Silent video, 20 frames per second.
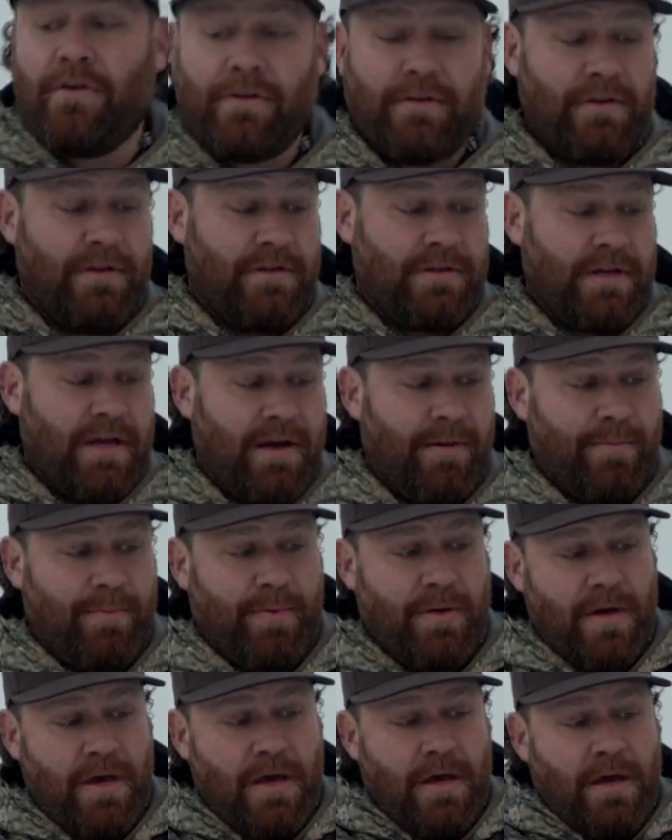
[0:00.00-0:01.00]
hooked this up
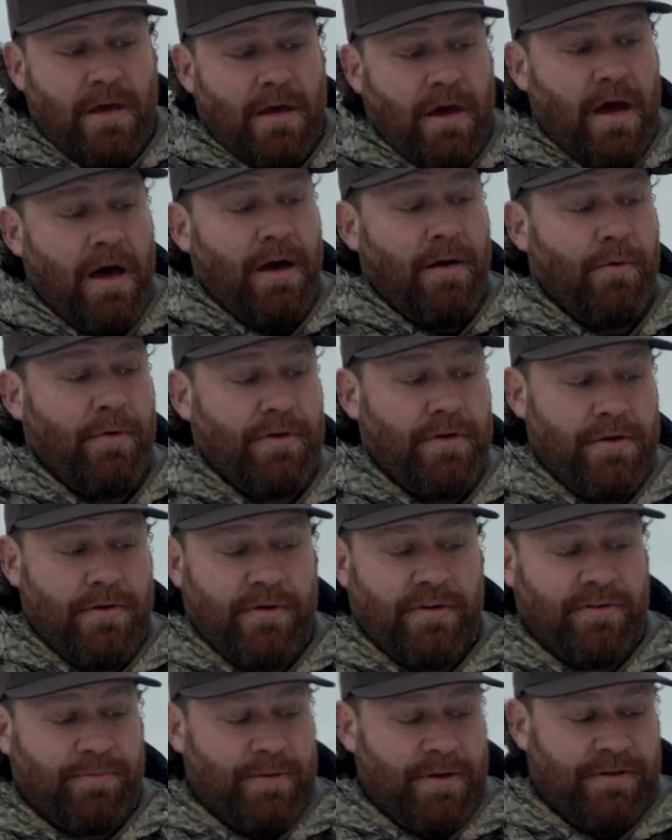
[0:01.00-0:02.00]
uh, with a
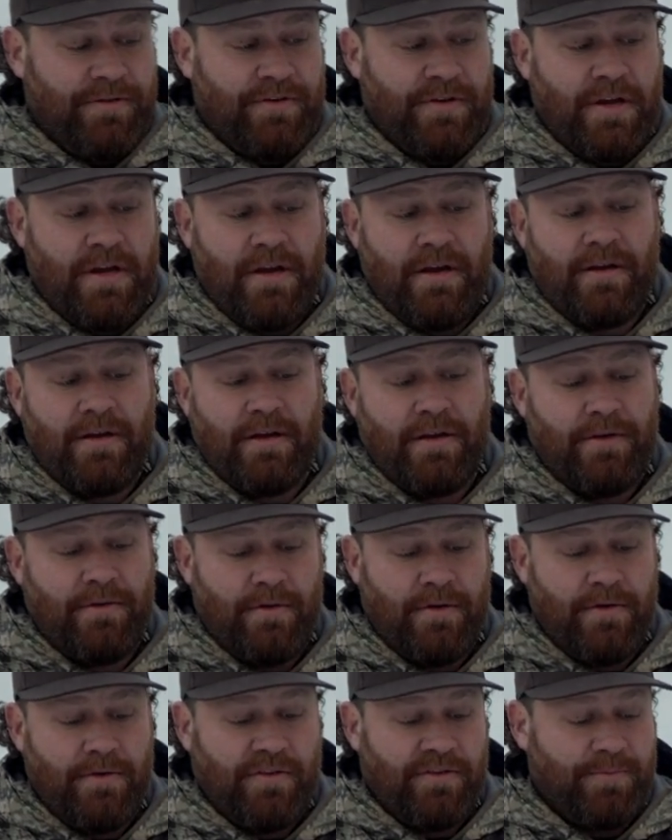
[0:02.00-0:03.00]
USB-C into
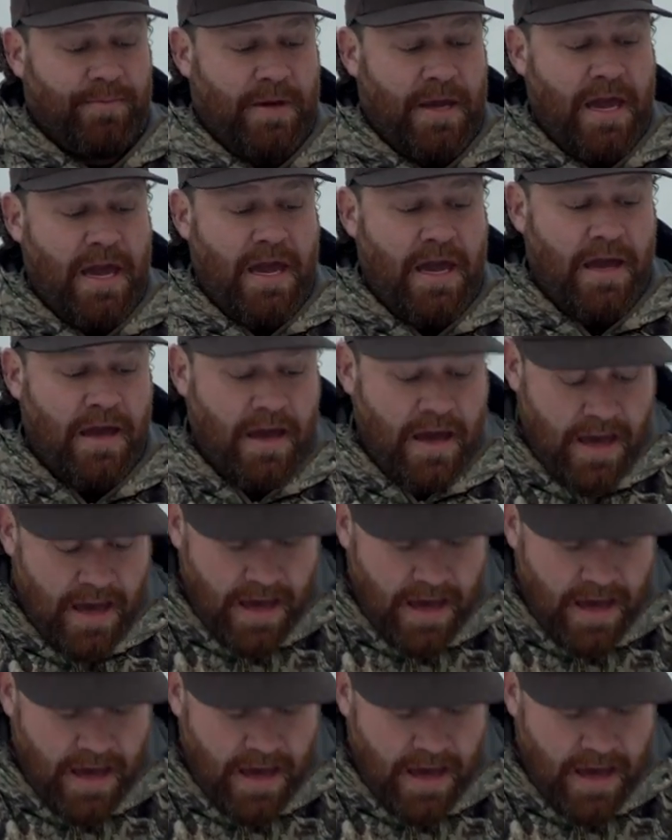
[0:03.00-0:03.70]
a USB-A